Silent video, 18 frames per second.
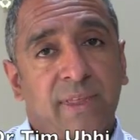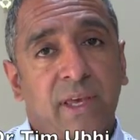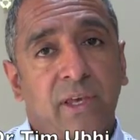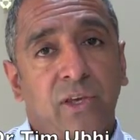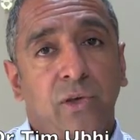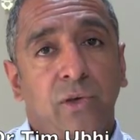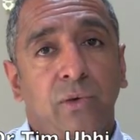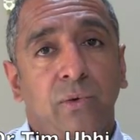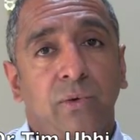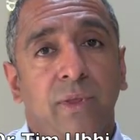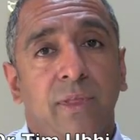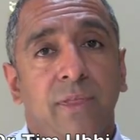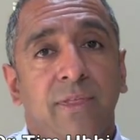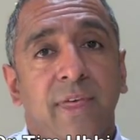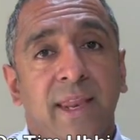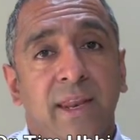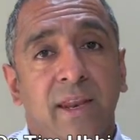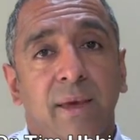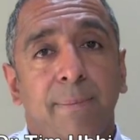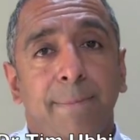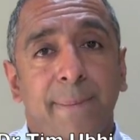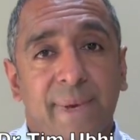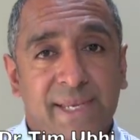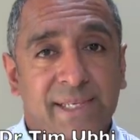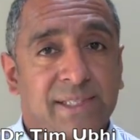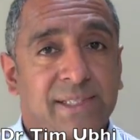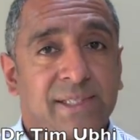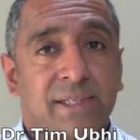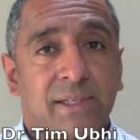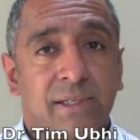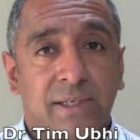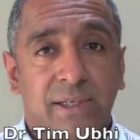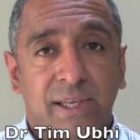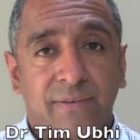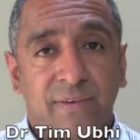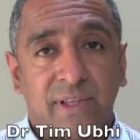that you then omit
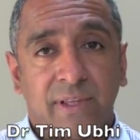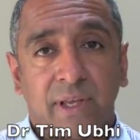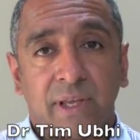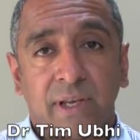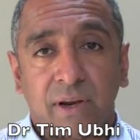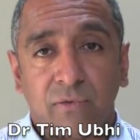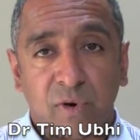giving a,